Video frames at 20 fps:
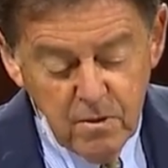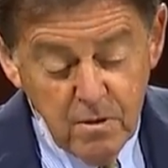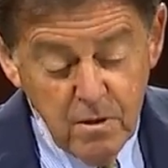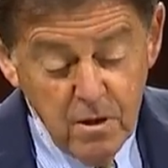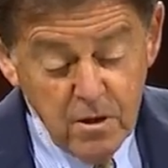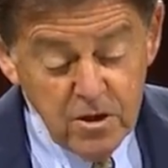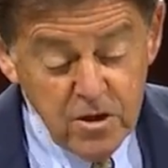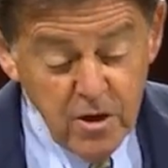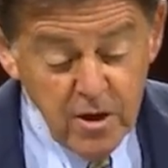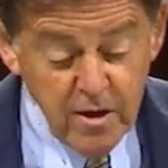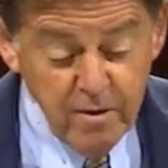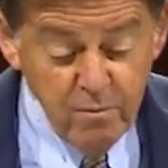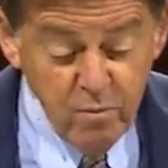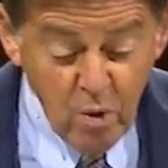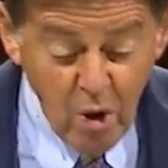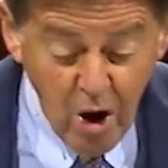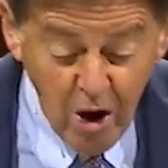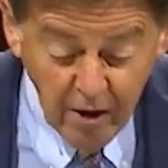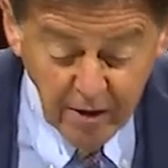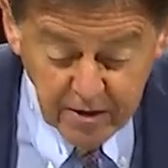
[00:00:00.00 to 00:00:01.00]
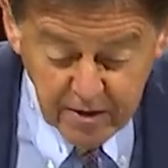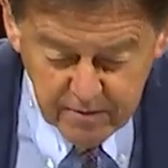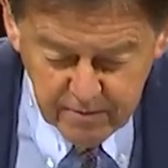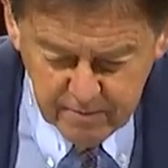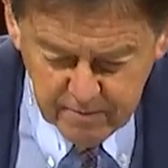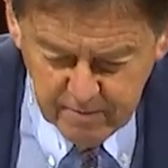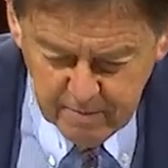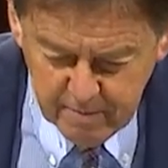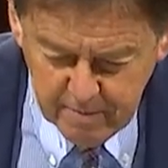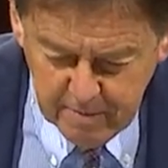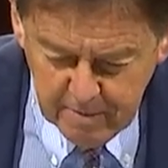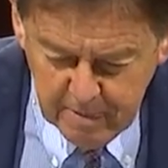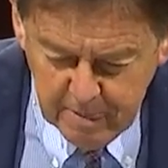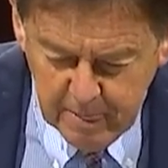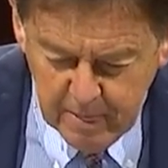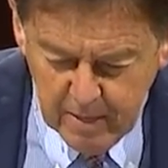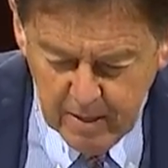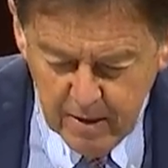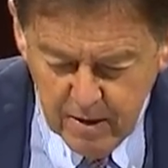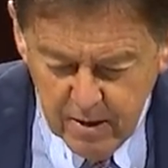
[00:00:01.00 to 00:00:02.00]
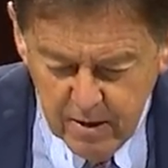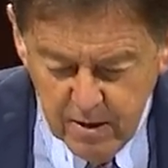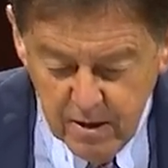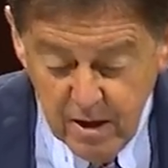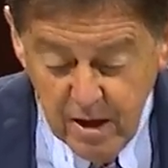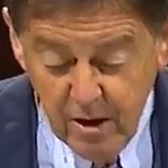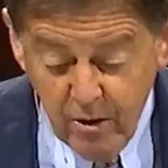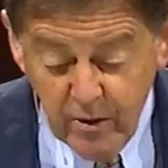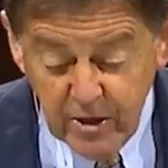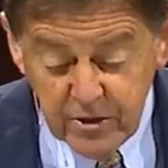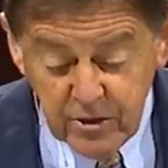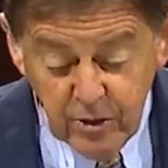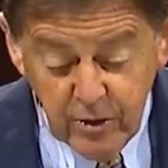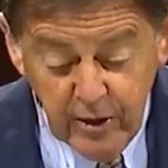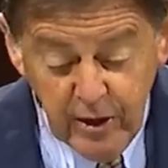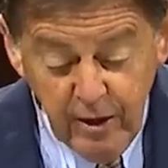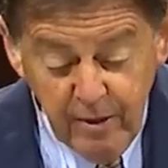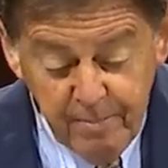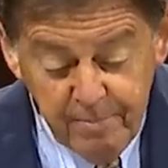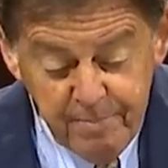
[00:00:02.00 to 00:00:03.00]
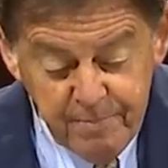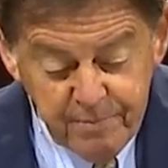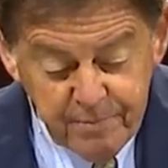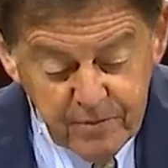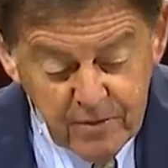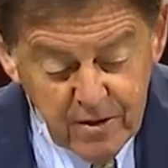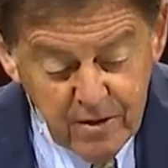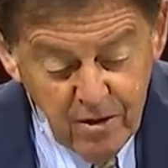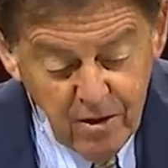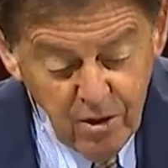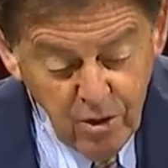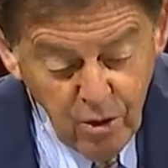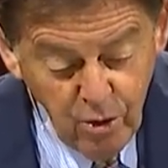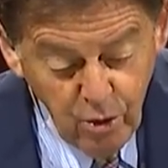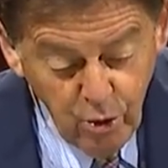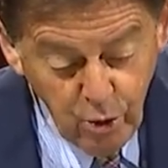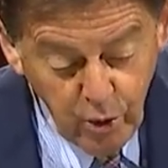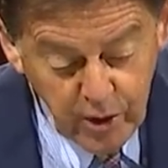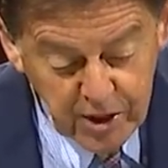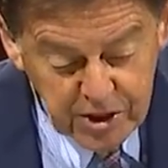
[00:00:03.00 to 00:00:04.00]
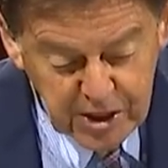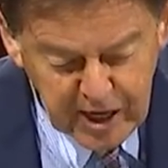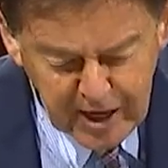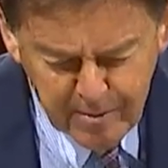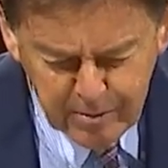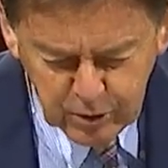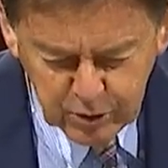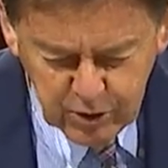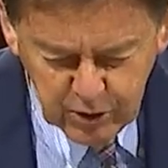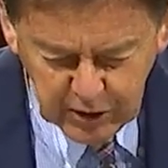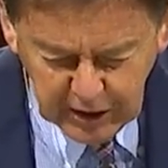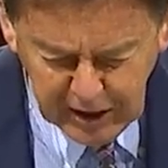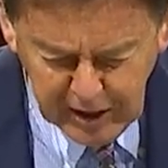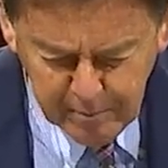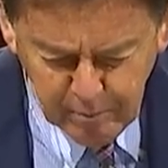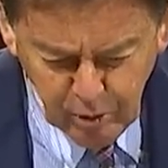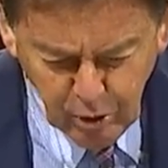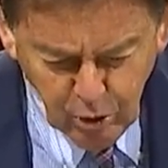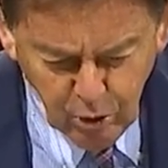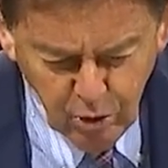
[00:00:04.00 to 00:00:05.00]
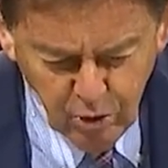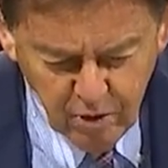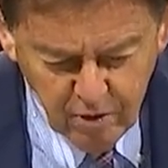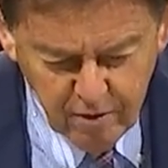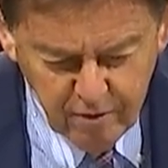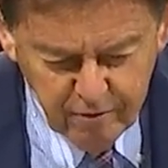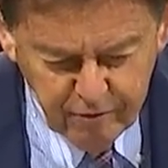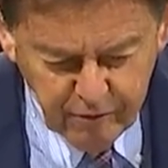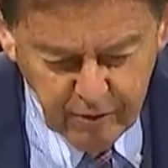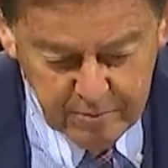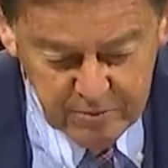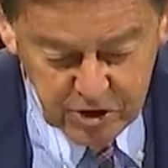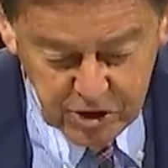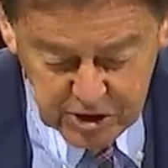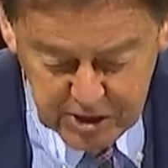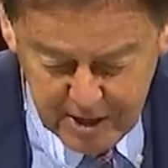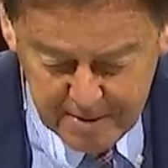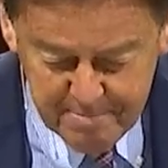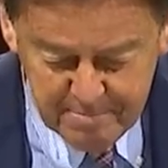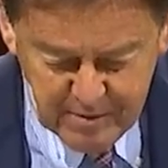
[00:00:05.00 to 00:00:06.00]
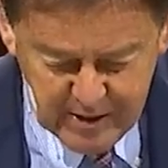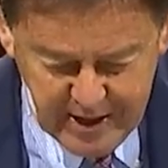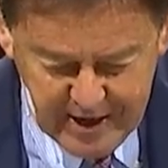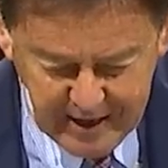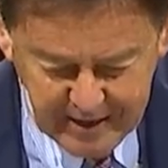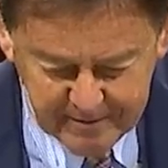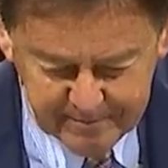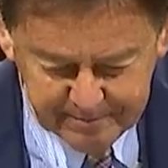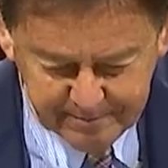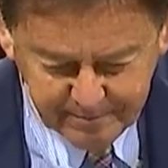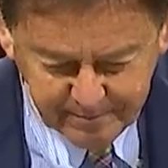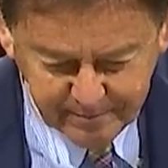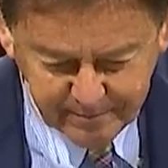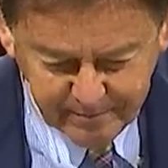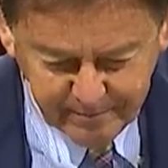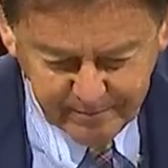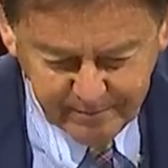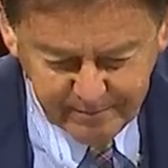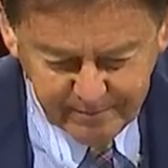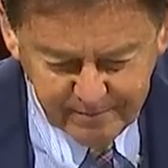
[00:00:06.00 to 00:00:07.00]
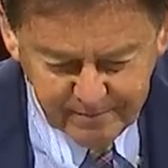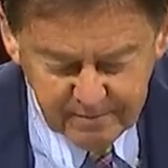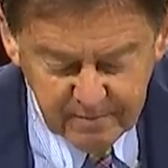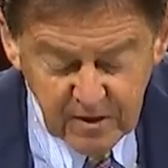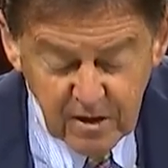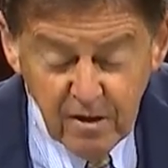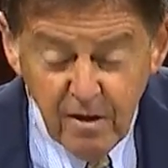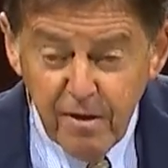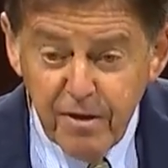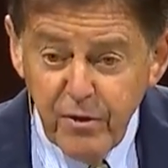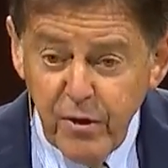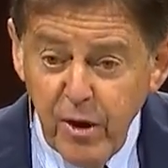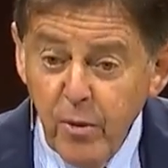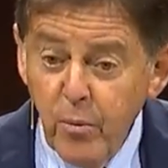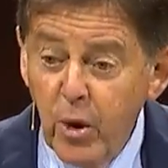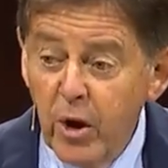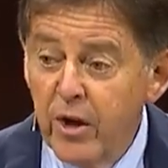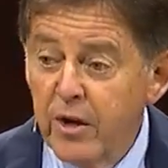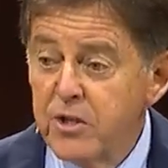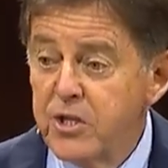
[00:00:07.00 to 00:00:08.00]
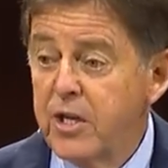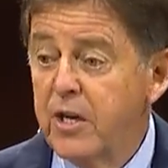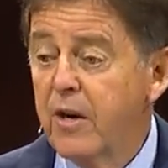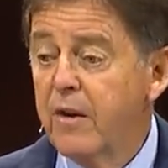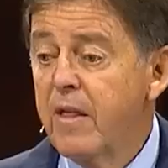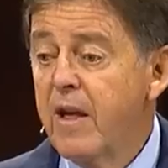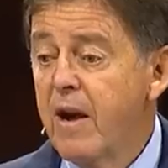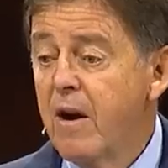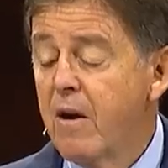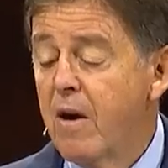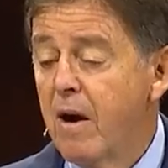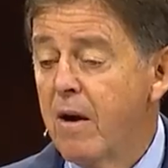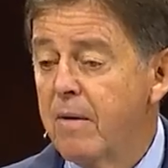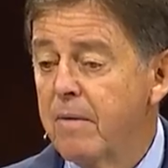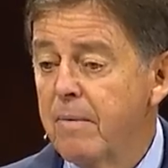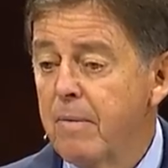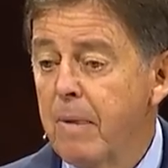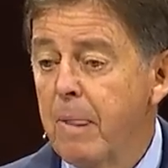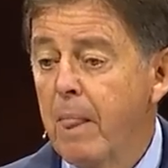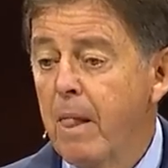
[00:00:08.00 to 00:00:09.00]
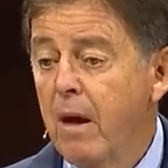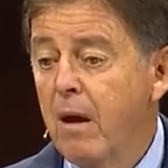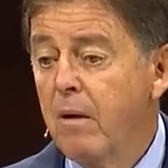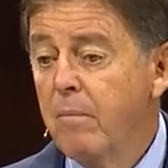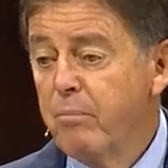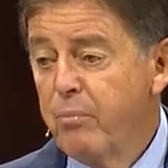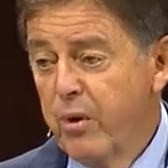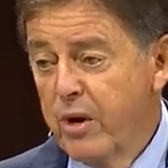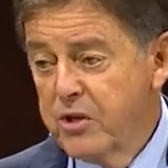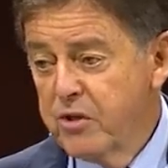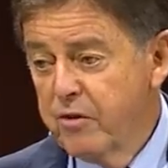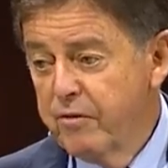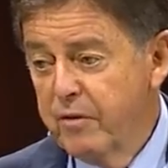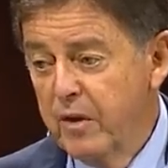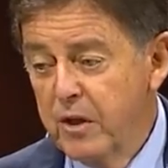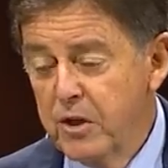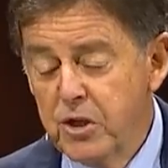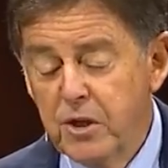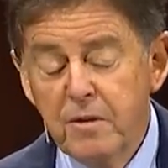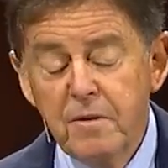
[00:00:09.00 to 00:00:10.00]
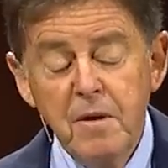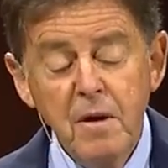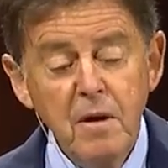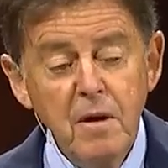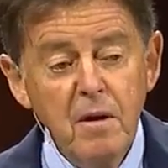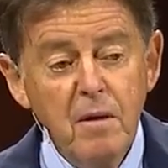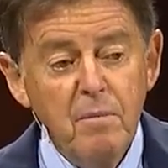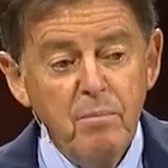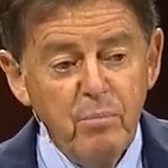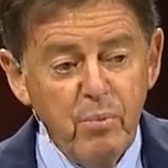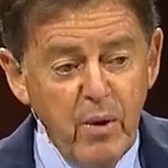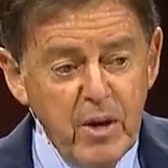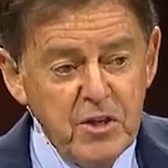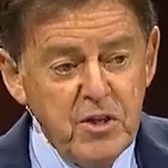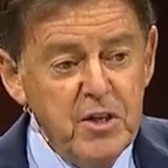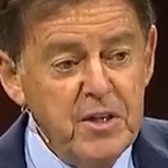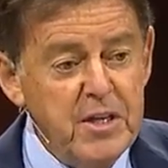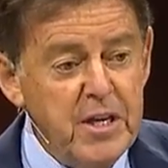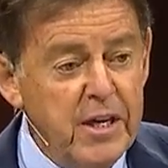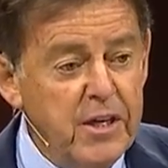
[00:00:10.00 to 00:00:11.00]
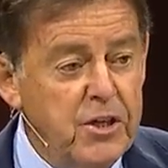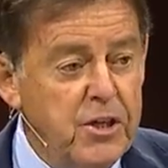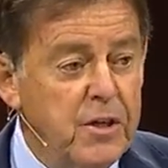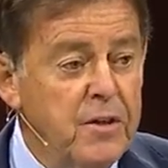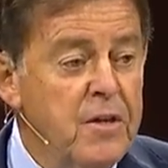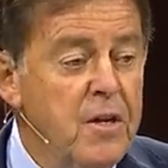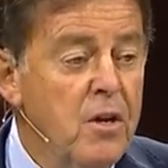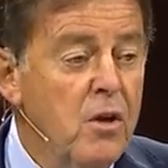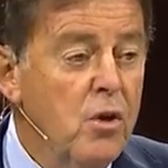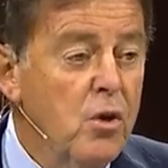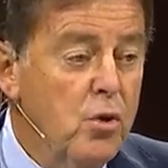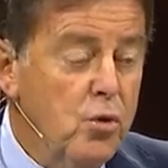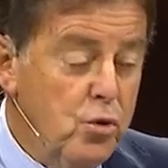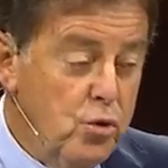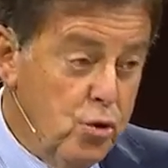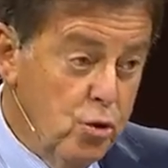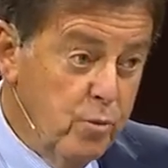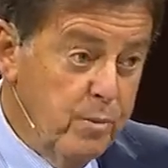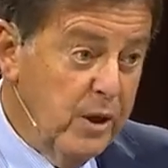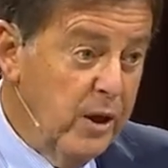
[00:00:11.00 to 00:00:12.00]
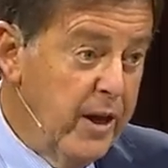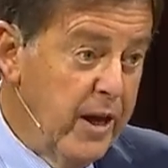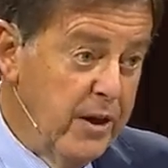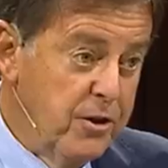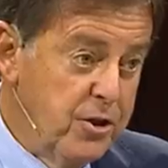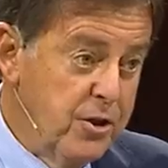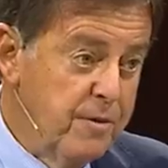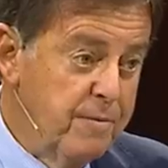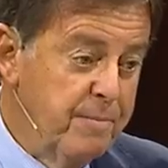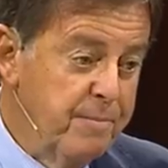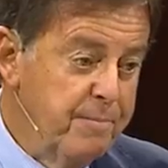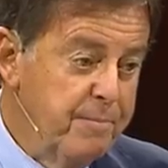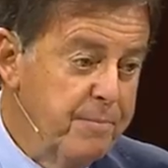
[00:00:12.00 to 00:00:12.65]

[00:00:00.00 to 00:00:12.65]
Unto him what? Now unto him who is able to keep you from stumbling. Three words, here they are preservation, presentation, jubilation.